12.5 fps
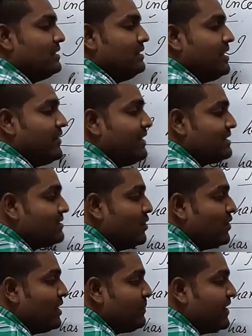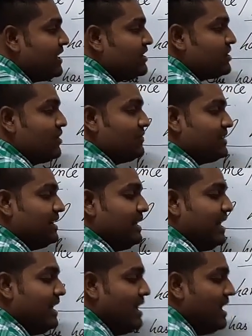There is no repetition of
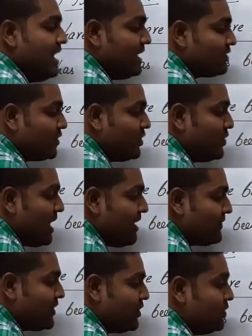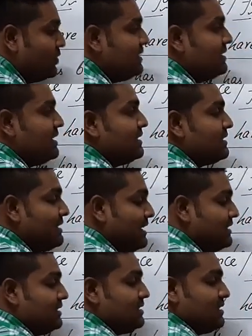Sunday, so you have to use
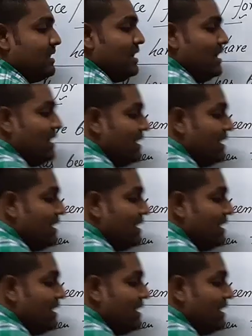since.